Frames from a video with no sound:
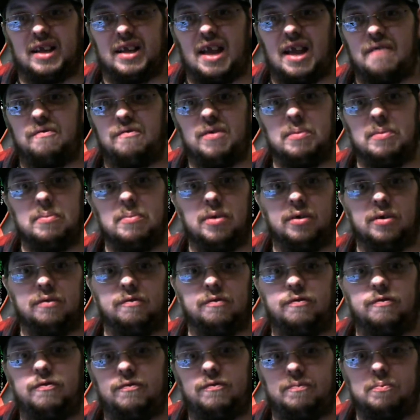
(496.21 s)
every month
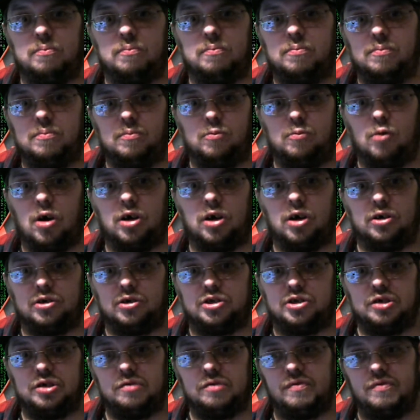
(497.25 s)
1 or
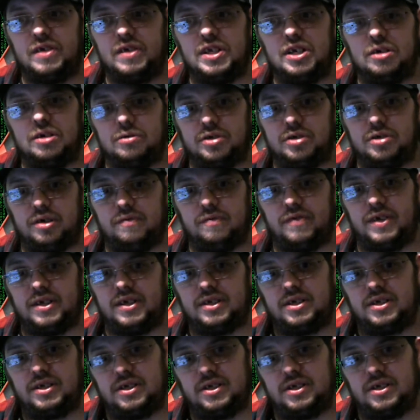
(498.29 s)
2 videos of it.